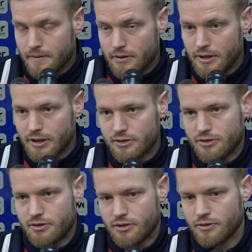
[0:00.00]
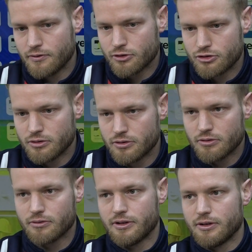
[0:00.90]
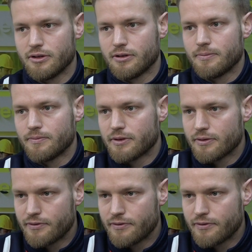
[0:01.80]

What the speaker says: Yes, for sure. No, the